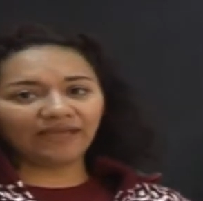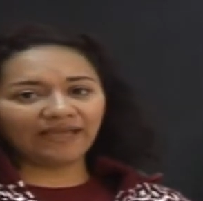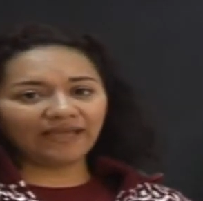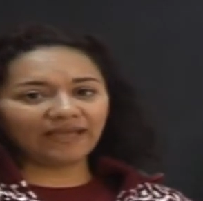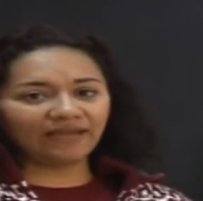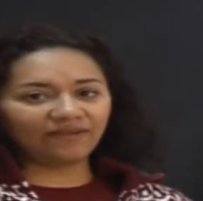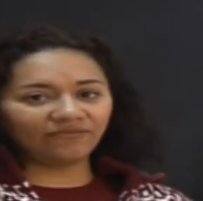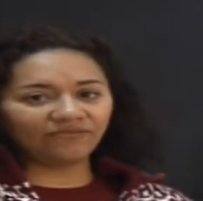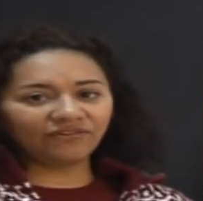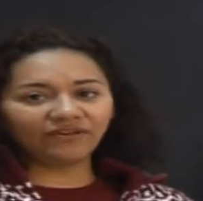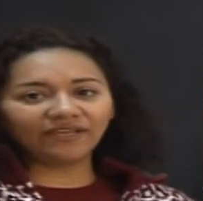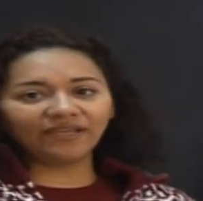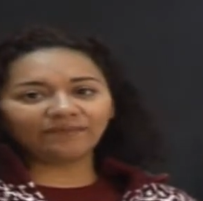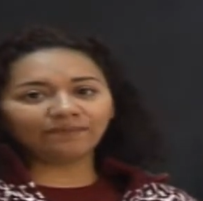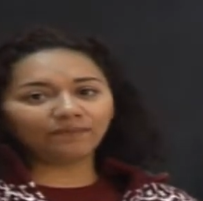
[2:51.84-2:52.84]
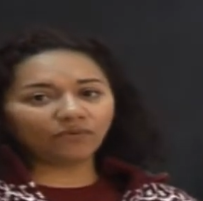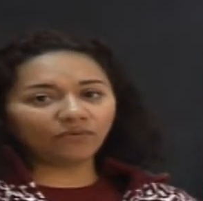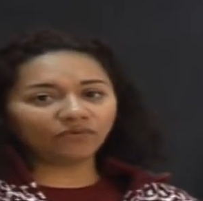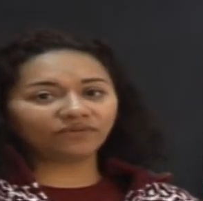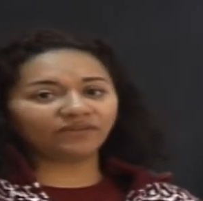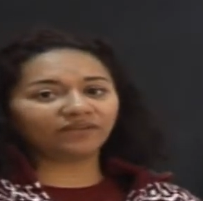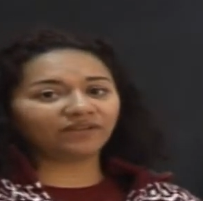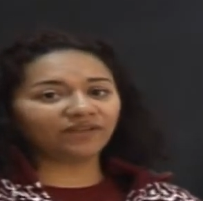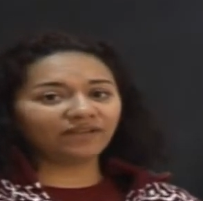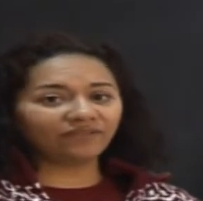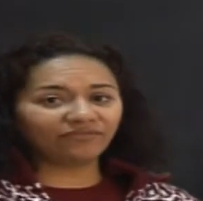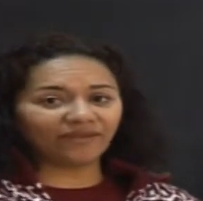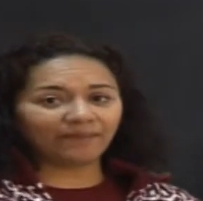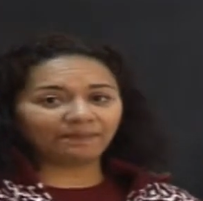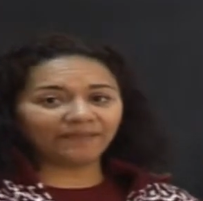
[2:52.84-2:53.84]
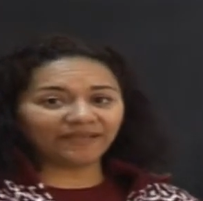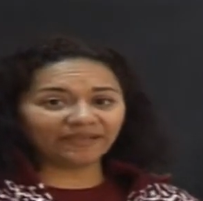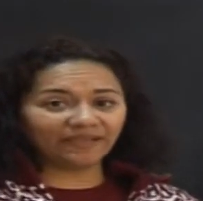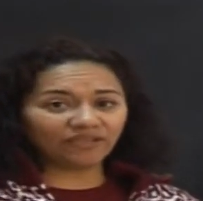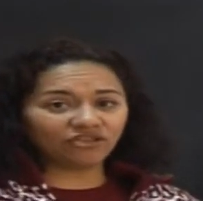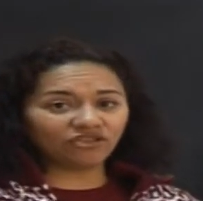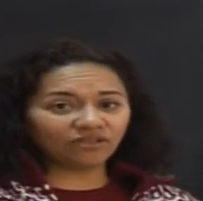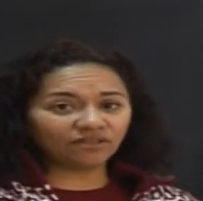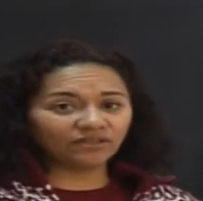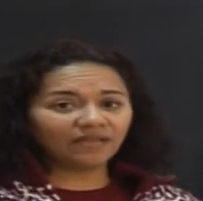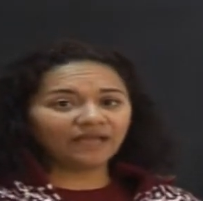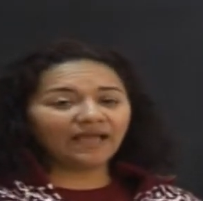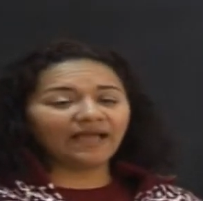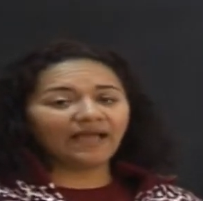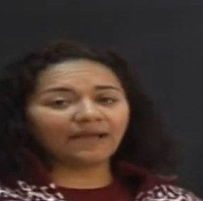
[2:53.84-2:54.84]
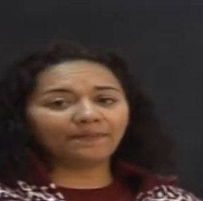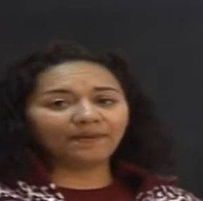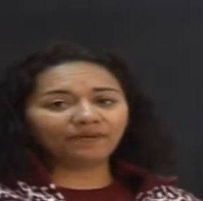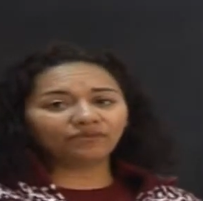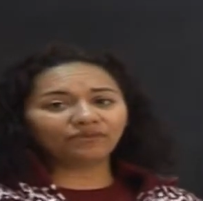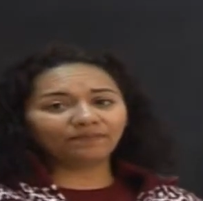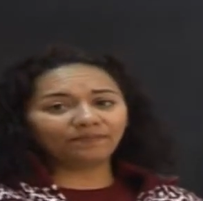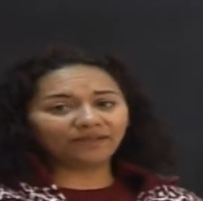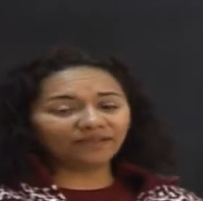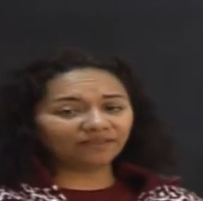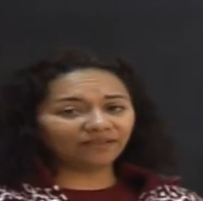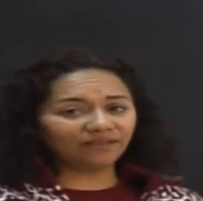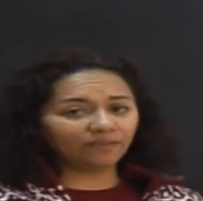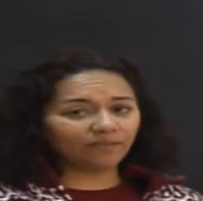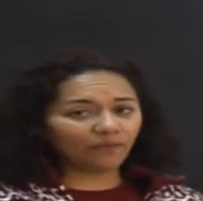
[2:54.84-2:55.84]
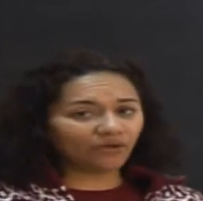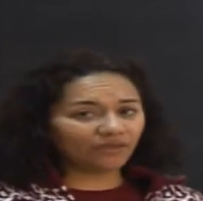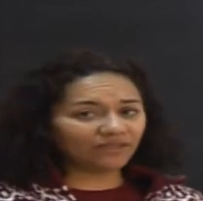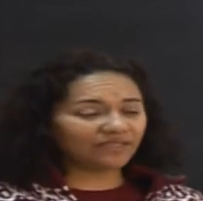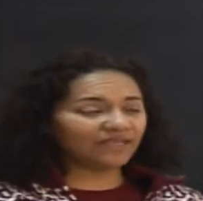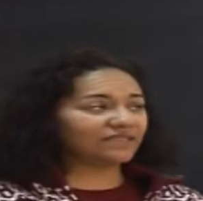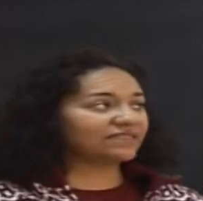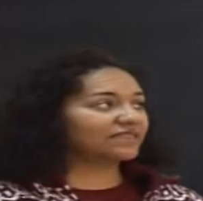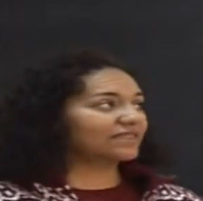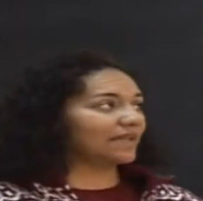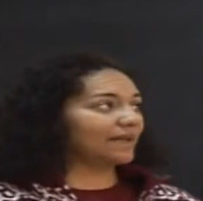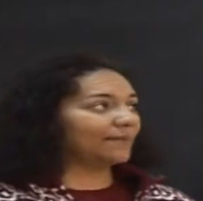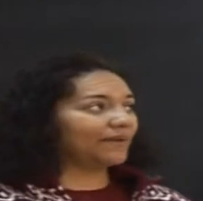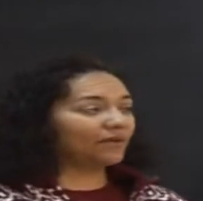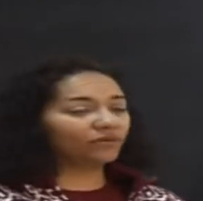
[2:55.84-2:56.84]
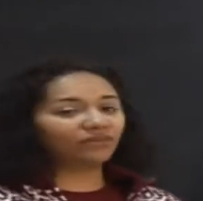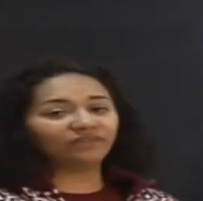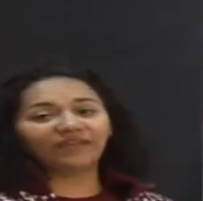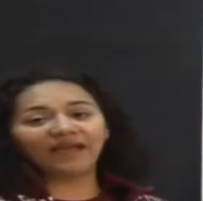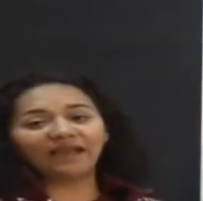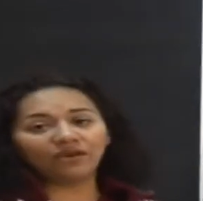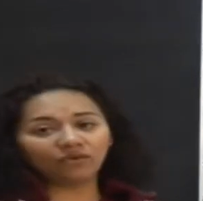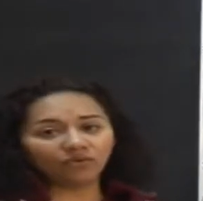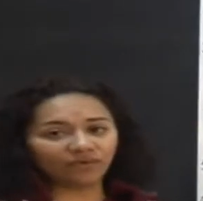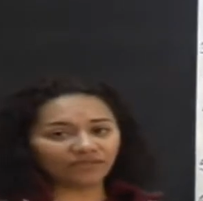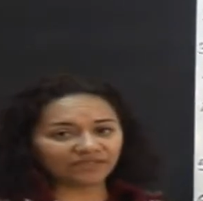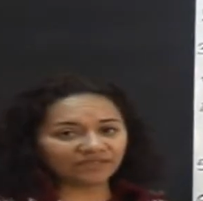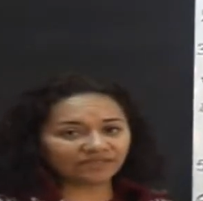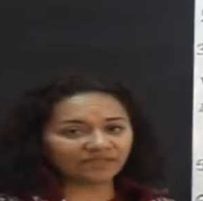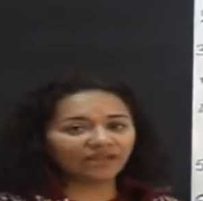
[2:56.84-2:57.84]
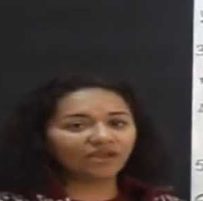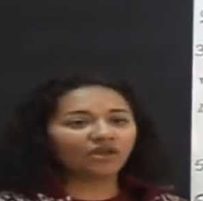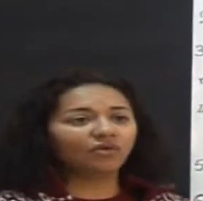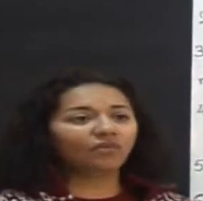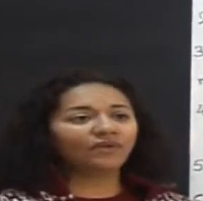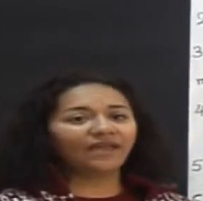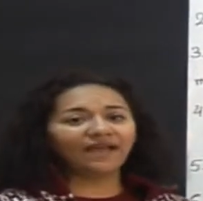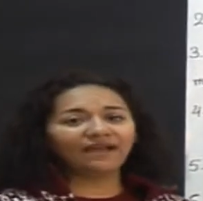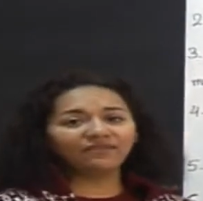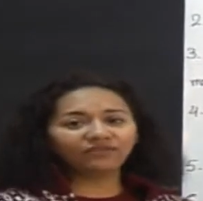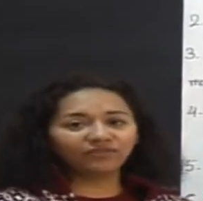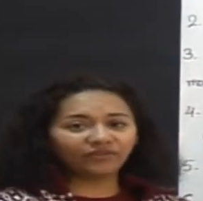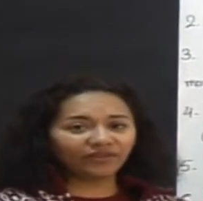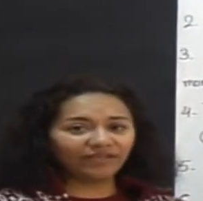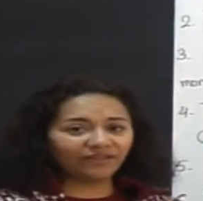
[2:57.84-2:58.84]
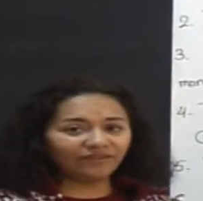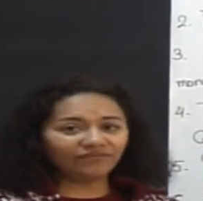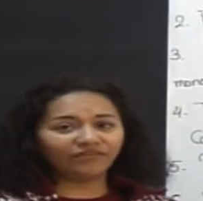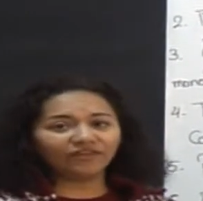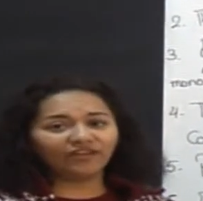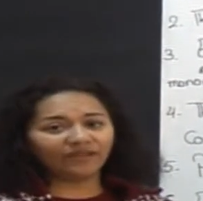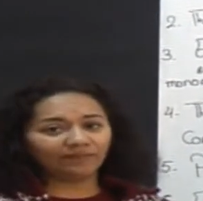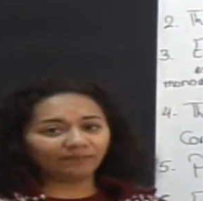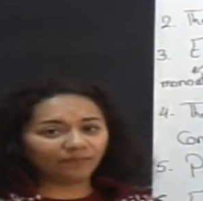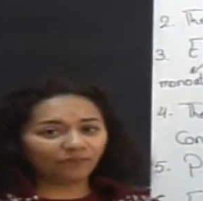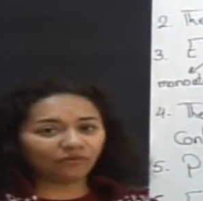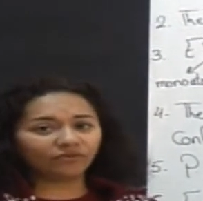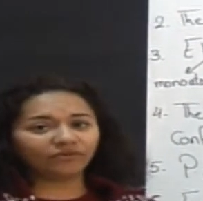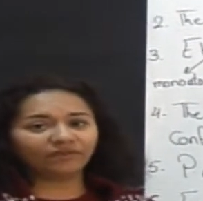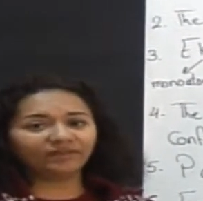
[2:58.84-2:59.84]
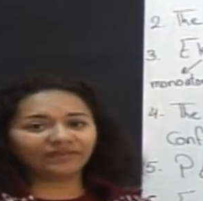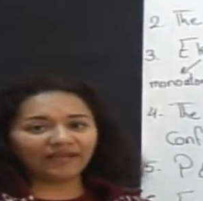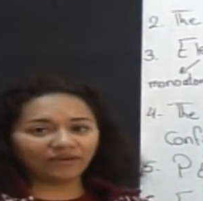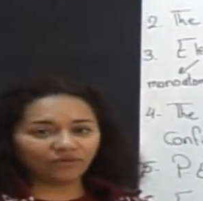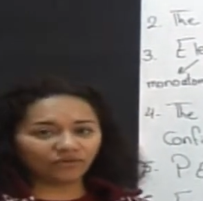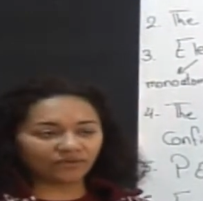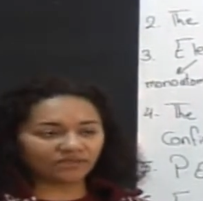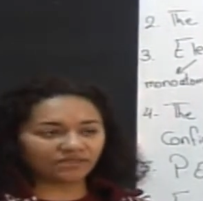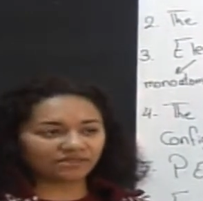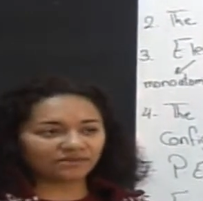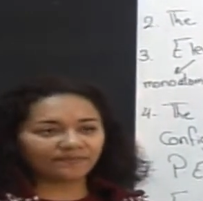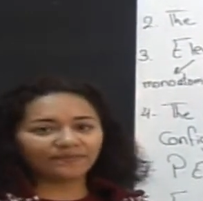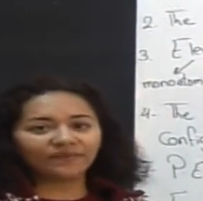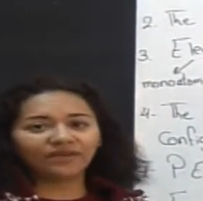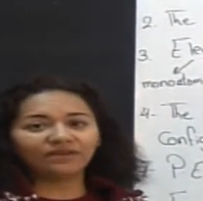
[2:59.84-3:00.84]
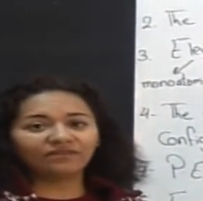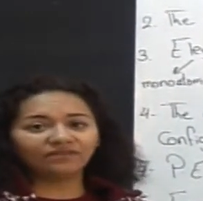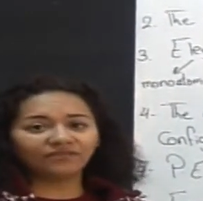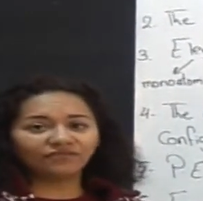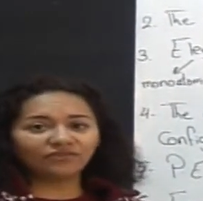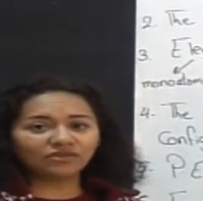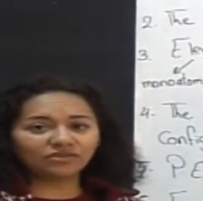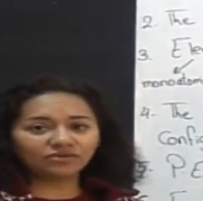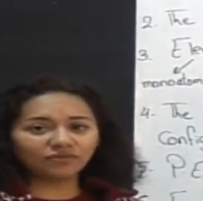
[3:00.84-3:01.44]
a very important life application about the melting point. It's about the alloys. We have 3 very important alloys. The first